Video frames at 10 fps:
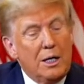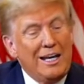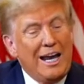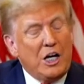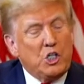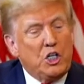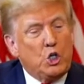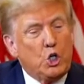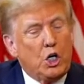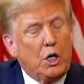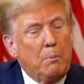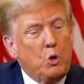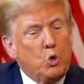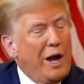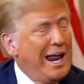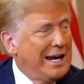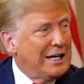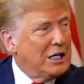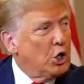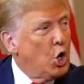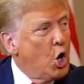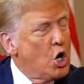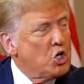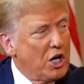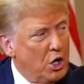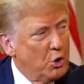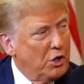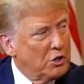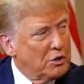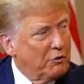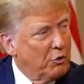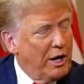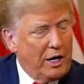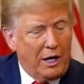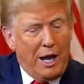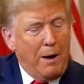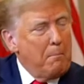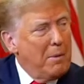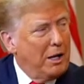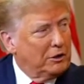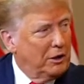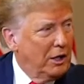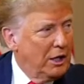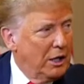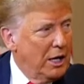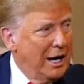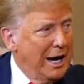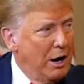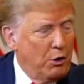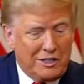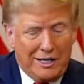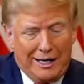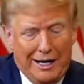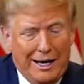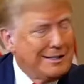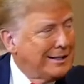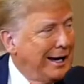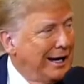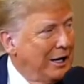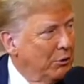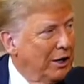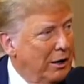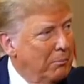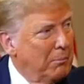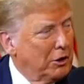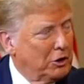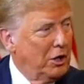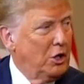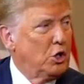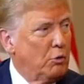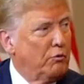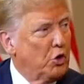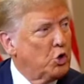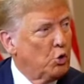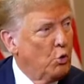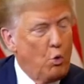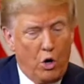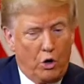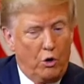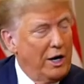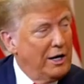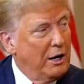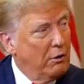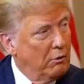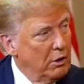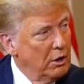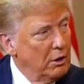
it actually took granite, large areas of granite, and melted it. And now it's like an ice skating rink. It melted into virtual water. And now